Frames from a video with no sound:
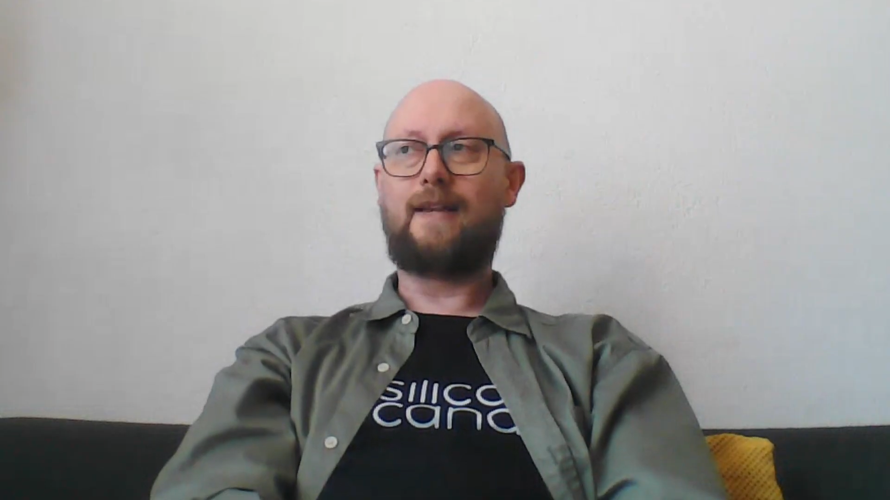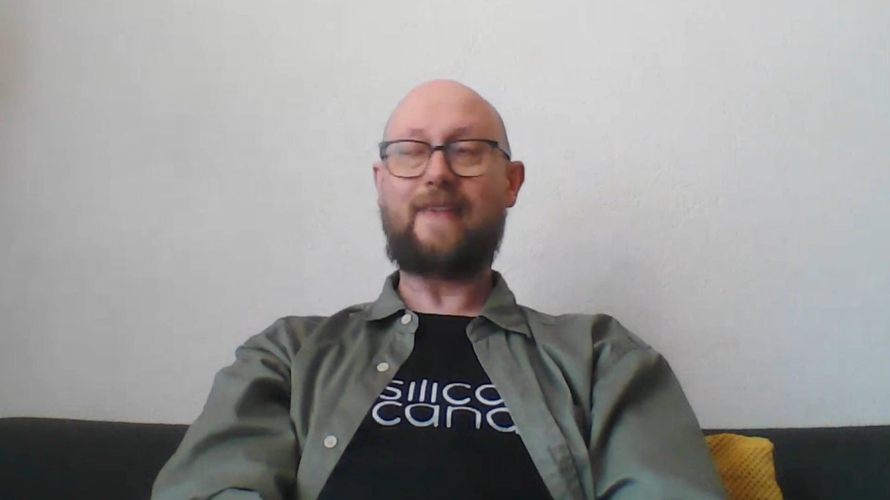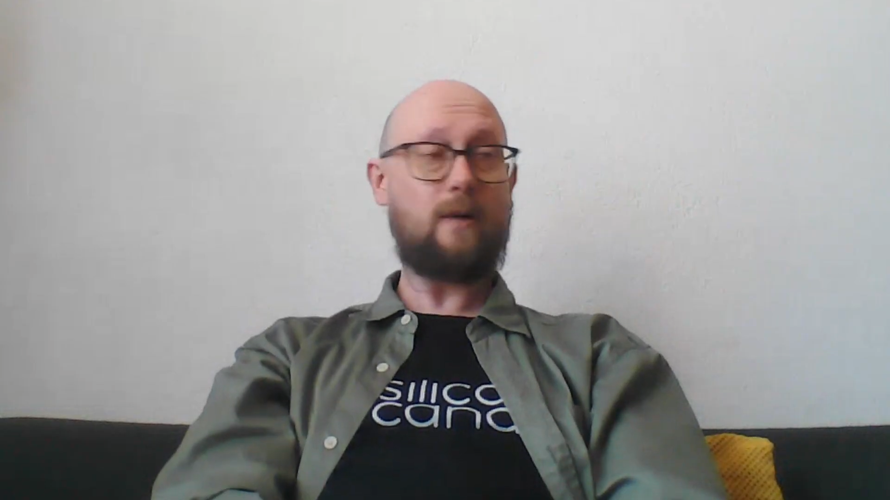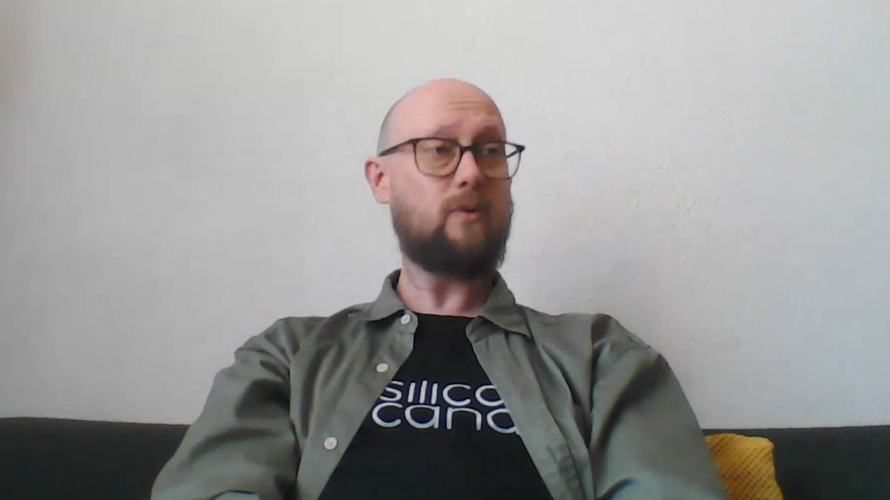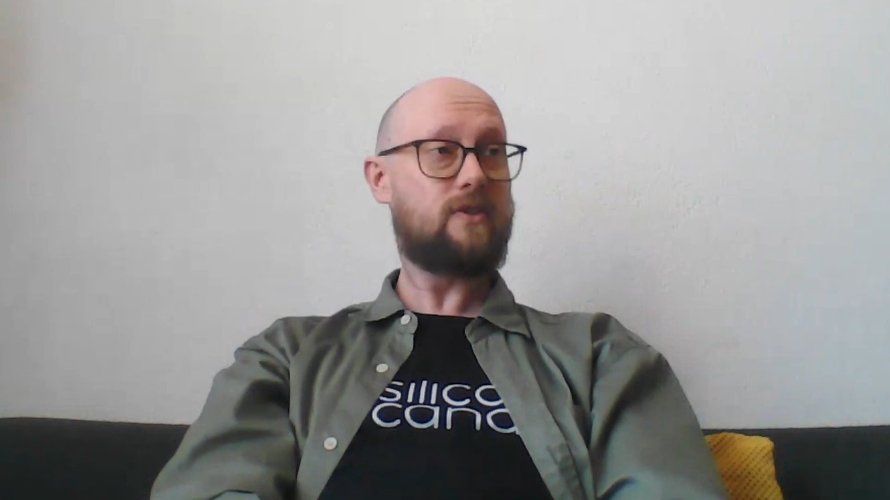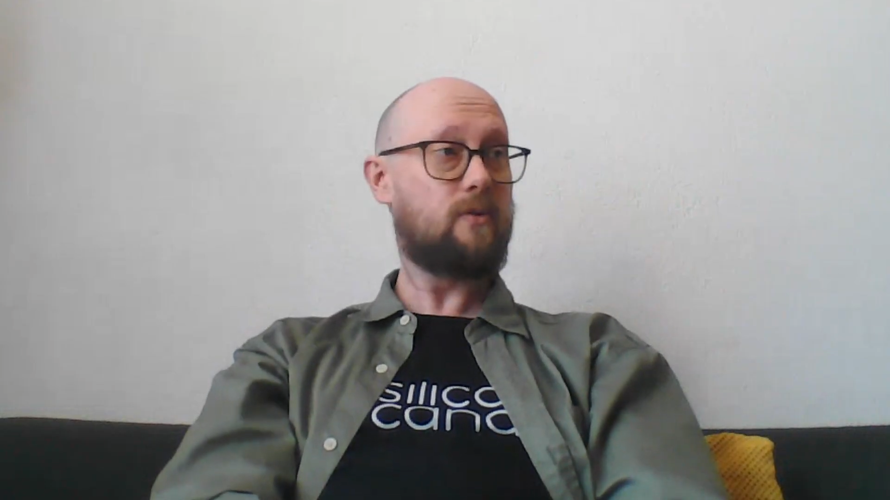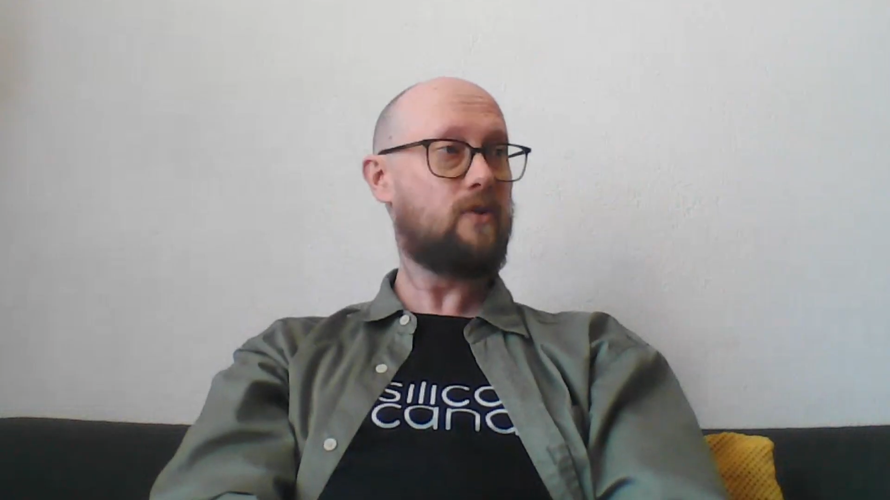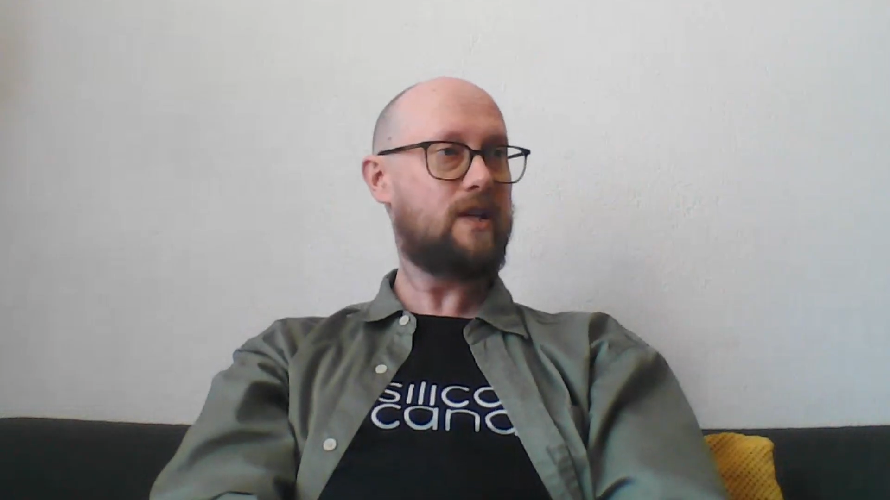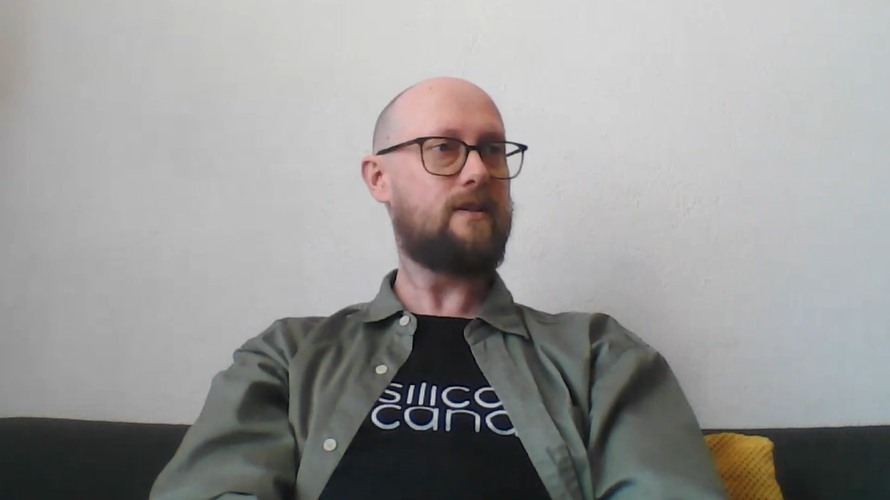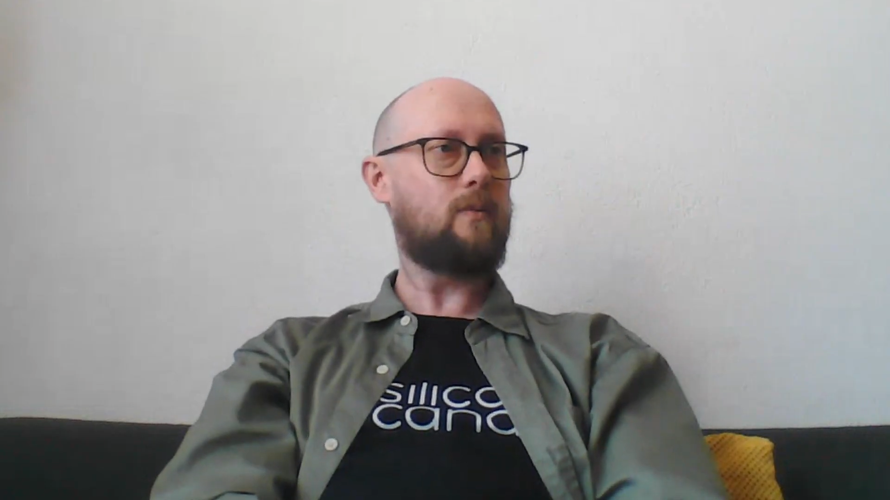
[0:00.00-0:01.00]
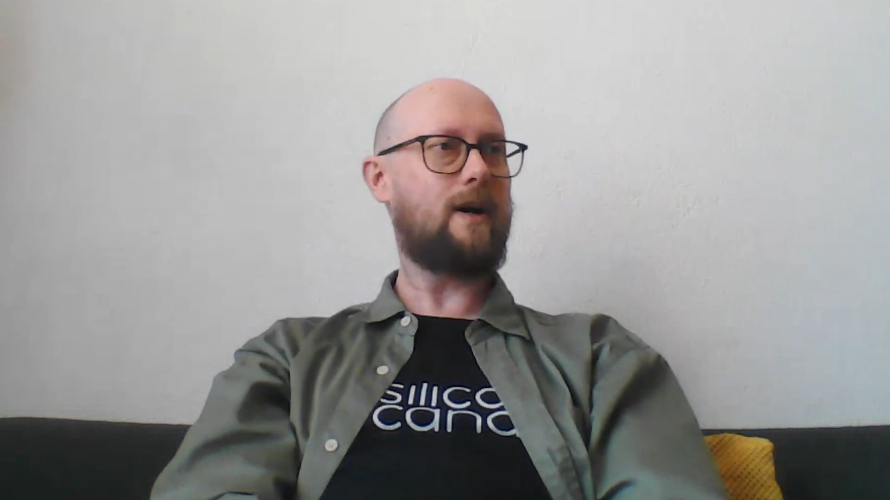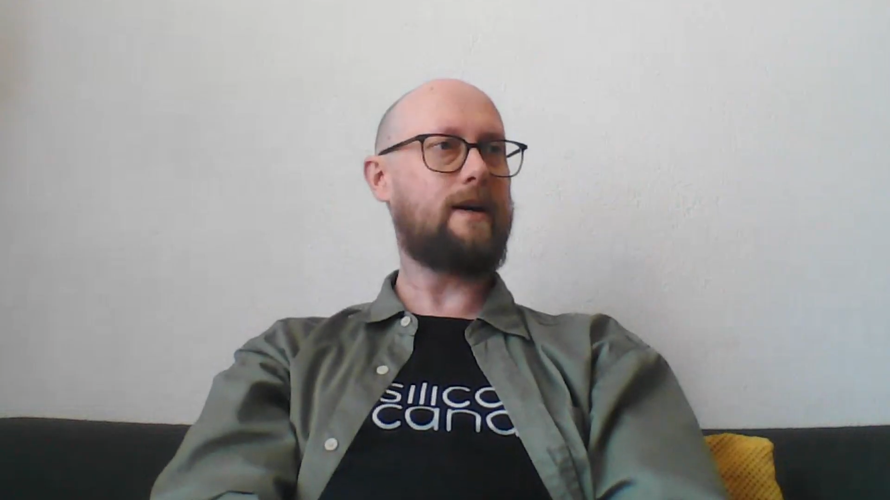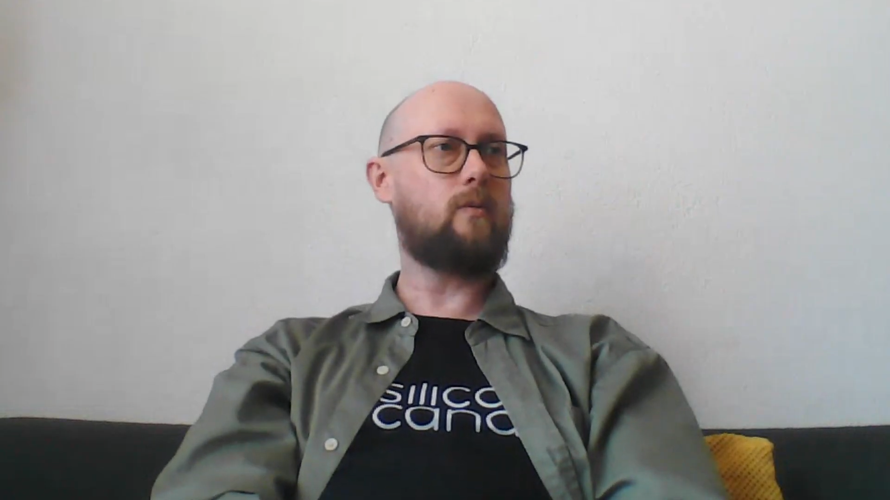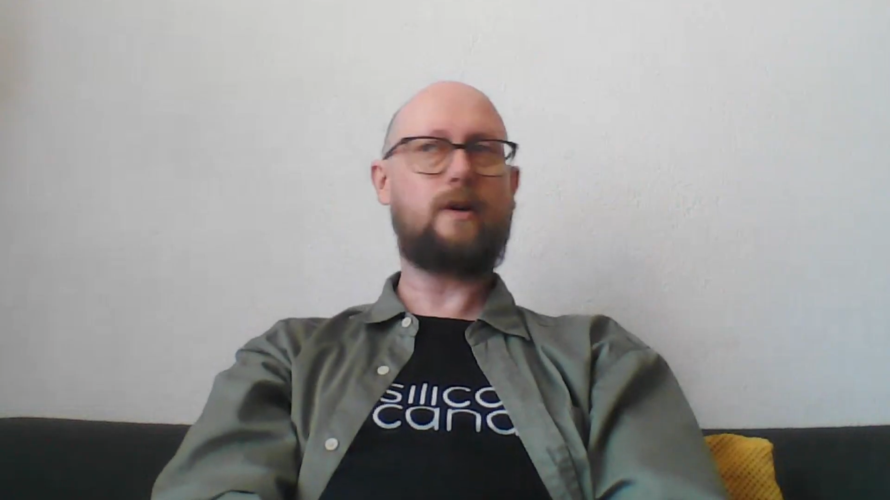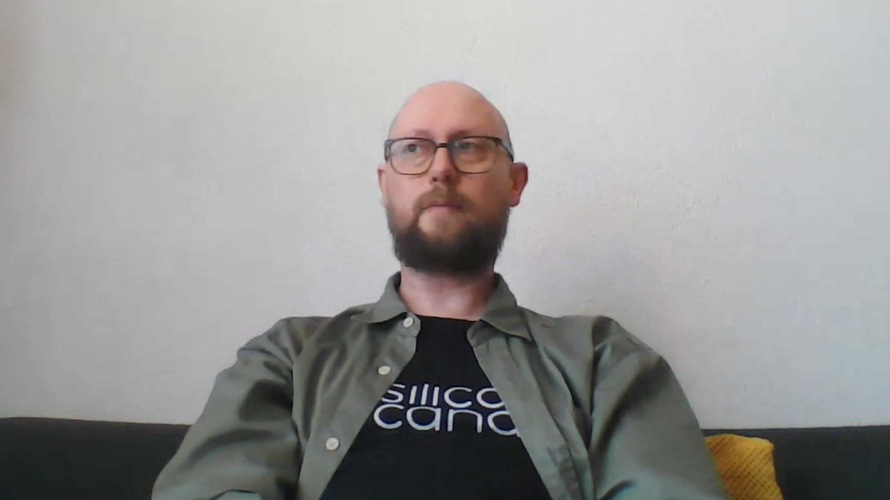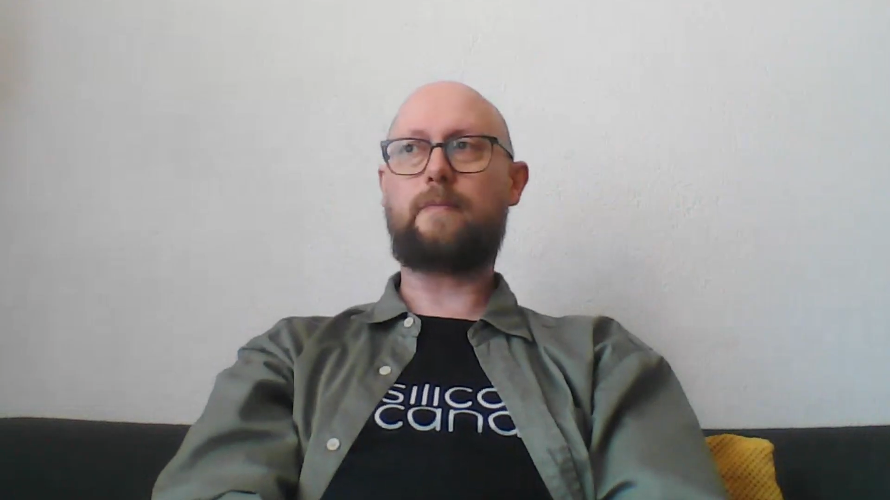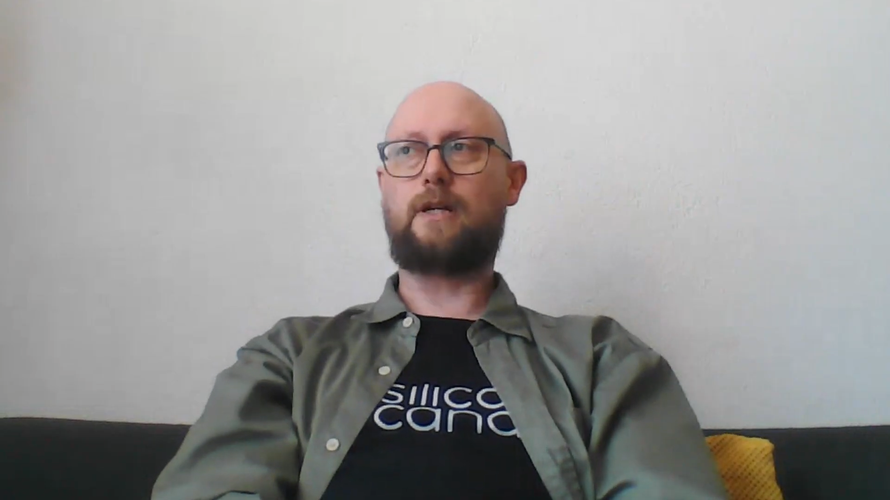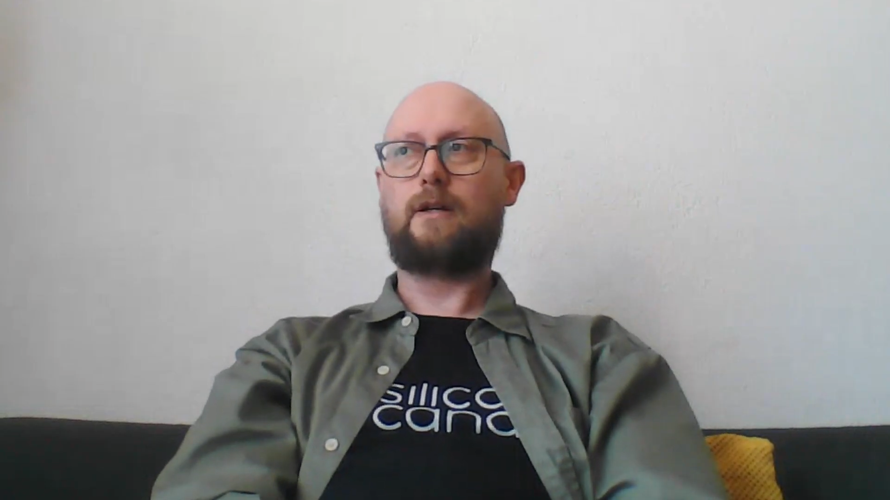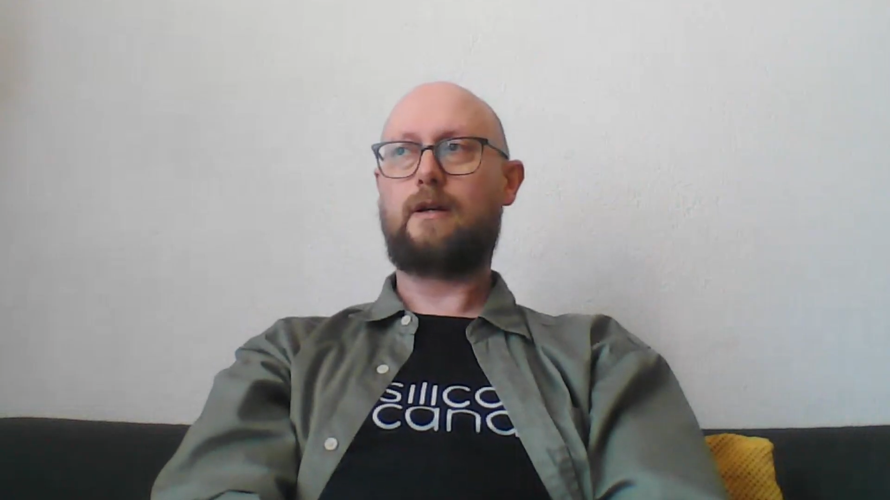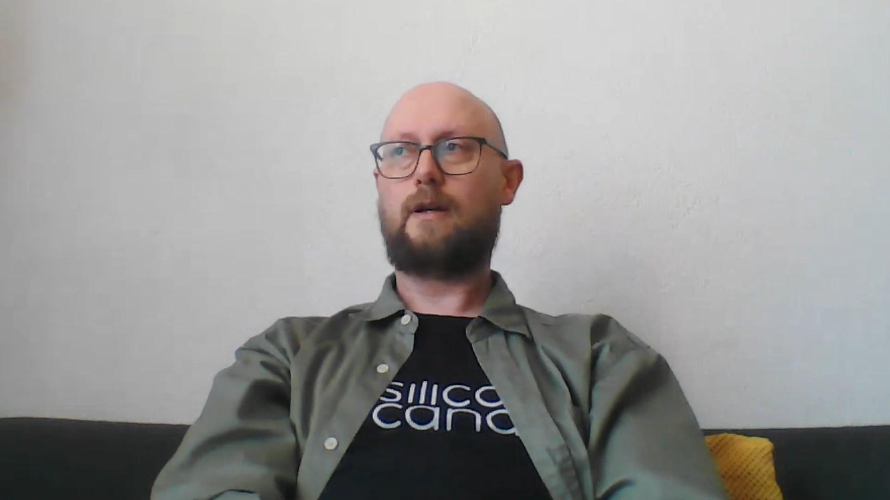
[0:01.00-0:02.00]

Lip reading: That was the reason why they wanted me.